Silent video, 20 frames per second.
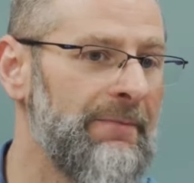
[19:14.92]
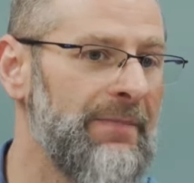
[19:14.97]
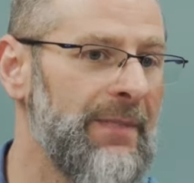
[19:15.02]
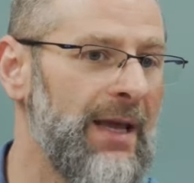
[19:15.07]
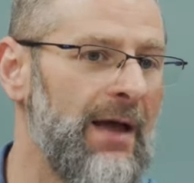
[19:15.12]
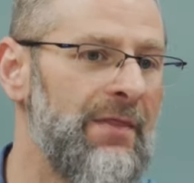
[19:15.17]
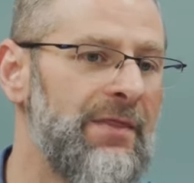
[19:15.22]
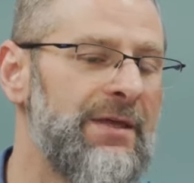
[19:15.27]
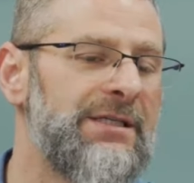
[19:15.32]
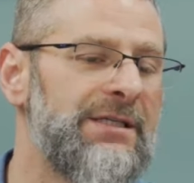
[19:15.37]

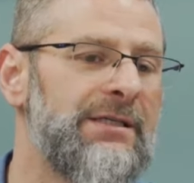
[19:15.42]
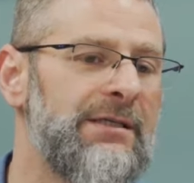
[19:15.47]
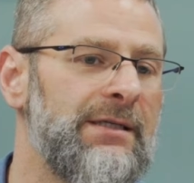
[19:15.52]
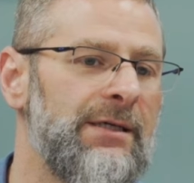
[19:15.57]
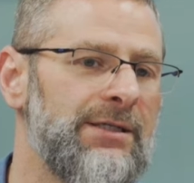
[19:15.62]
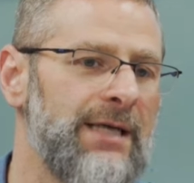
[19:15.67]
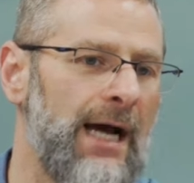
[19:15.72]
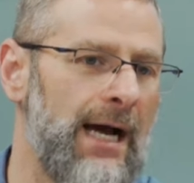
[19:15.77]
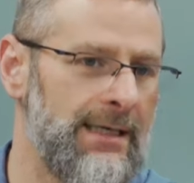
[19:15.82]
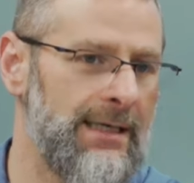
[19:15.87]
And this,
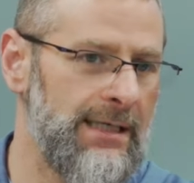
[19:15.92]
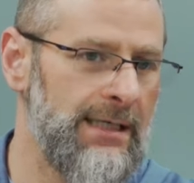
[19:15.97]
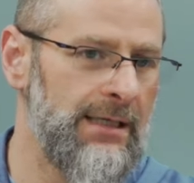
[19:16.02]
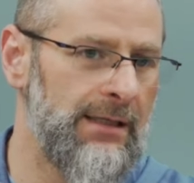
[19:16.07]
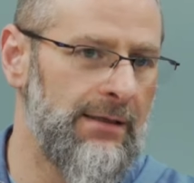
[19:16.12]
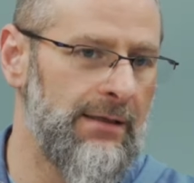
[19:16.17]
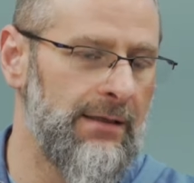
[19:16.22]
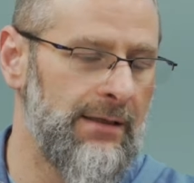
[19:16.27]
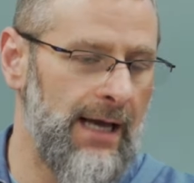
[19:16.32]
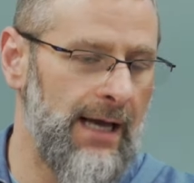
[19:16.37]
there's
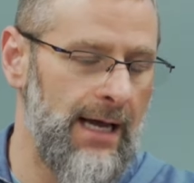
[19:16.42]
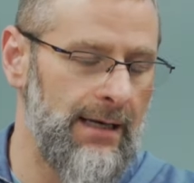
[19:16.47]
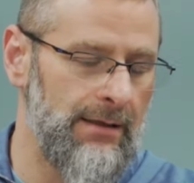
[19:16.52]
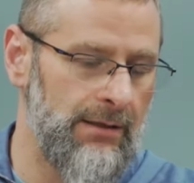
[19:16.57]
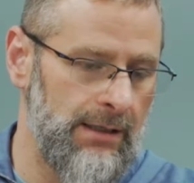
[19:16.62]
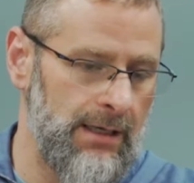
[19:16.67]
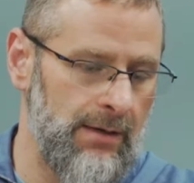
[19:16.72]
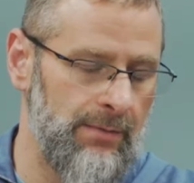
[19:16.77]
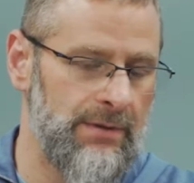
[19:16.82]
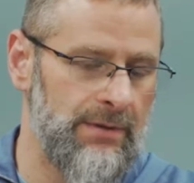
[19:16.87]
hadith that
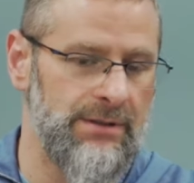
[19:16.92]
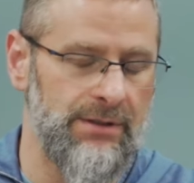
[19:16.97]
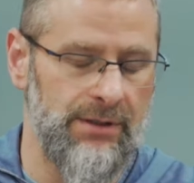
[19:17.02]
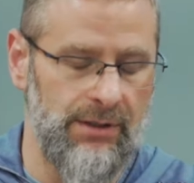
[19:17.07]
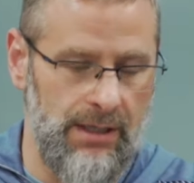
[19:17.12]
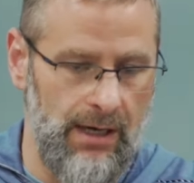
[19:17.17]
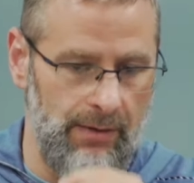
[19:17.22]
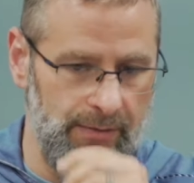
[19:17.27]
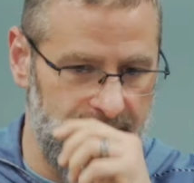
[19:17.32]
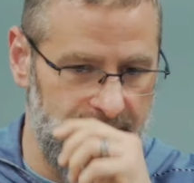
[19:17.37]
come into the
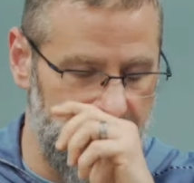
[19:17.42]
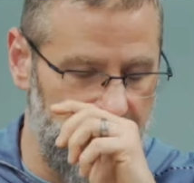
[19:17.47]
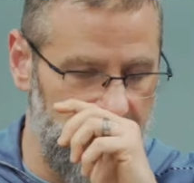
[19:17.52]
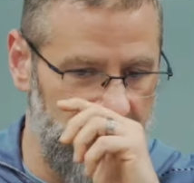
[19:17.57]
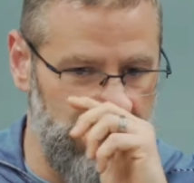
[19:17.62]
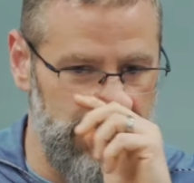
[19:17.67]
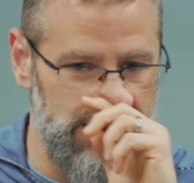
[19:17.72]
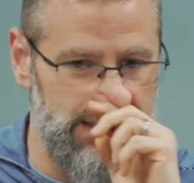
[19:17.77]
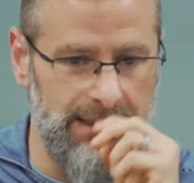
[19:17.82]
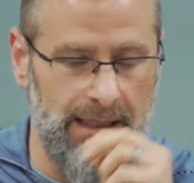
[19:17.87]
commentary of this,